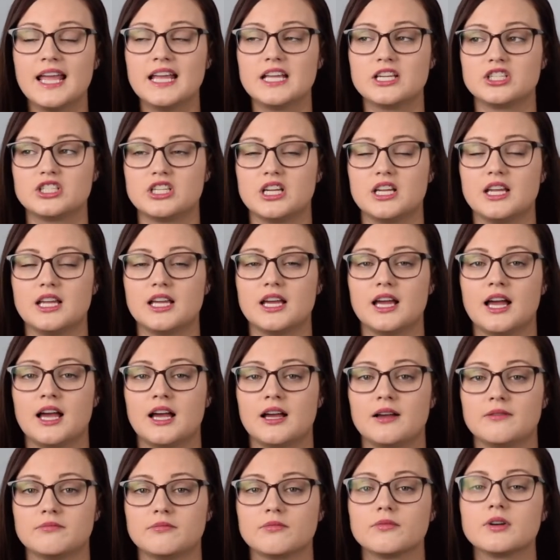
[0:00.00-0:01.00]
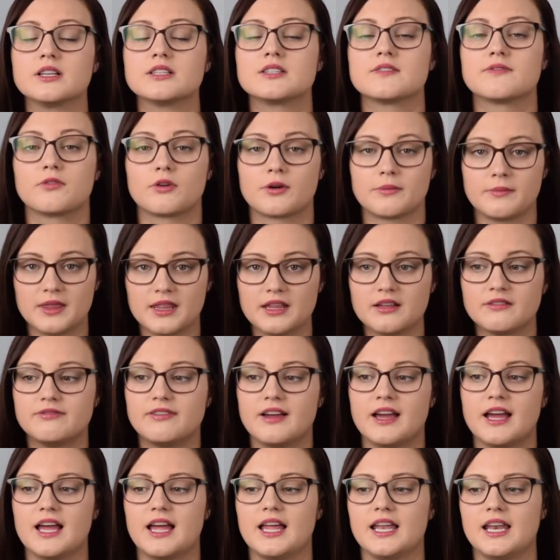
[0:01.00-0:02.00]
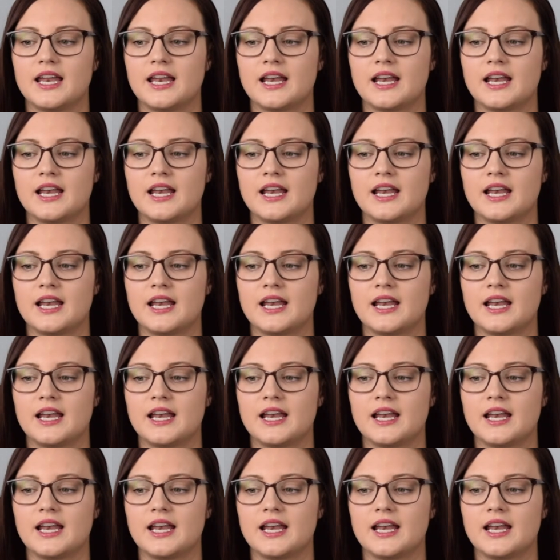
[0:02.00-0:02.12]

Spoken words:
She was formula fed,